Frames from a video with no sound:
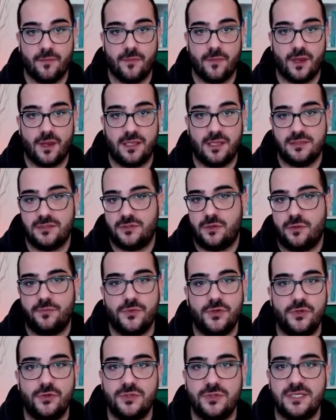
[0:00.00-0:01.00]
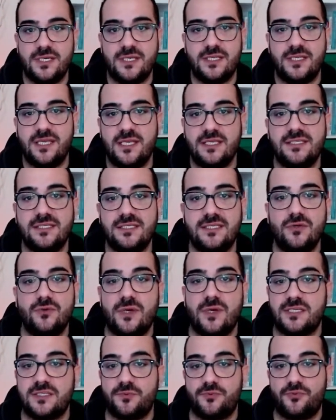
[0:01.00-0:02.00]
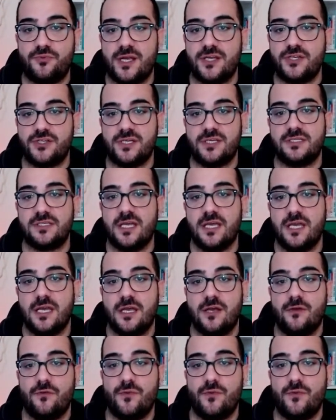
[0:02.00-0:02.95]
And so, using these new expressions, we